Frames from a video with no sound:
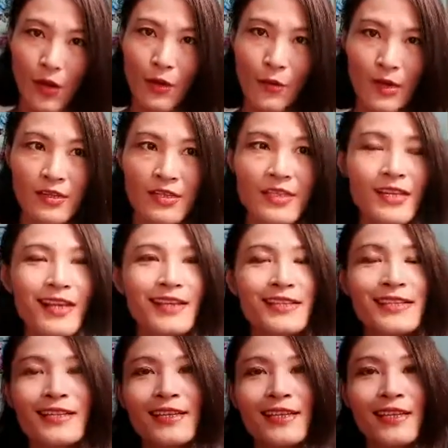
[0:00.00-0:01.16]
when they
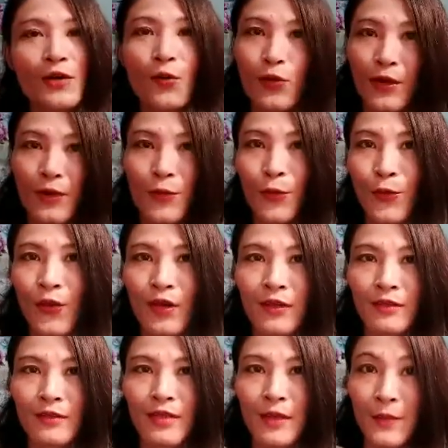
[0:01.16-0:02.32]
see
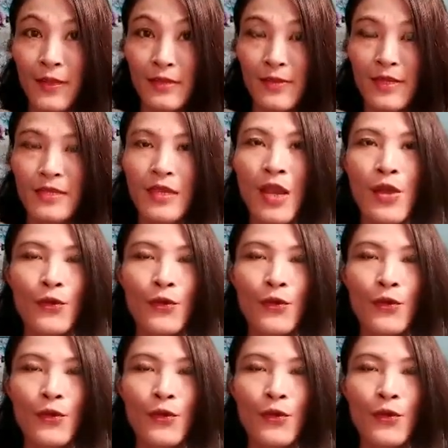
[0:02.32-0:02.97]
all-in-one abutment,